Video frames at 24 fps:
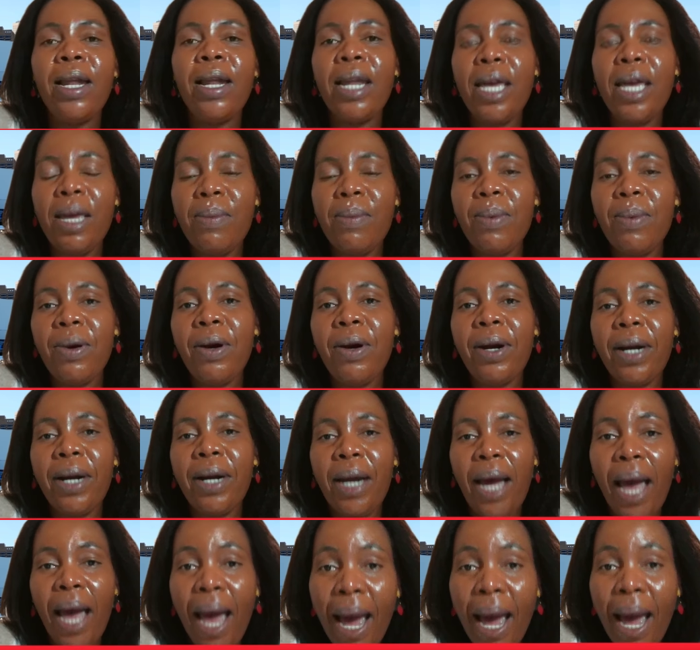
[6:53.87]

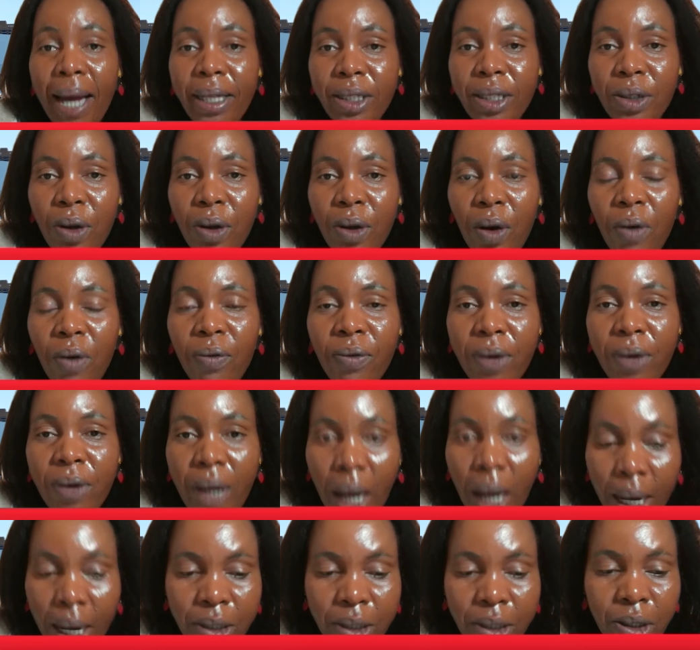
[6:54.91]
Labourer Act of
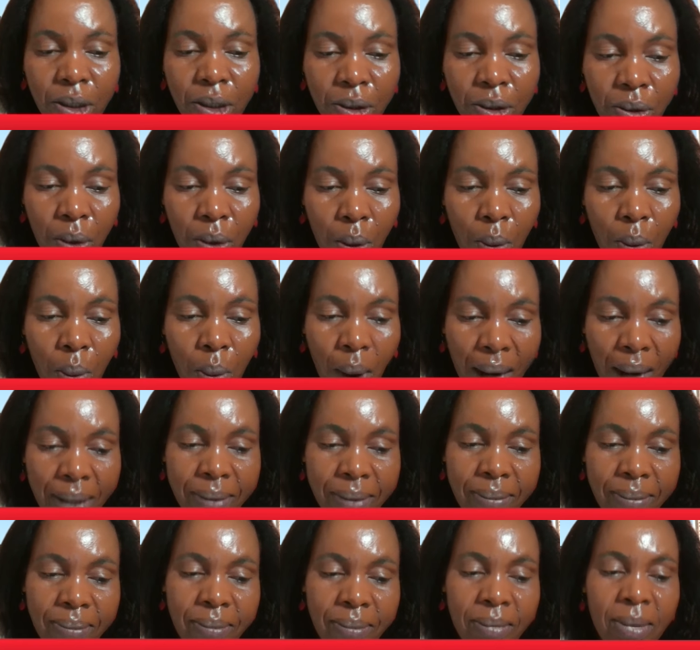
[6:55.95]

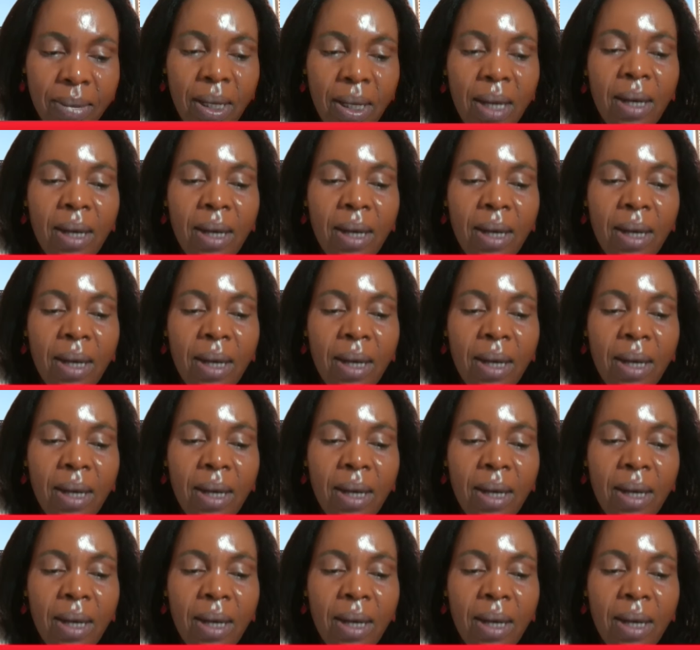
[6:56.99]
1901.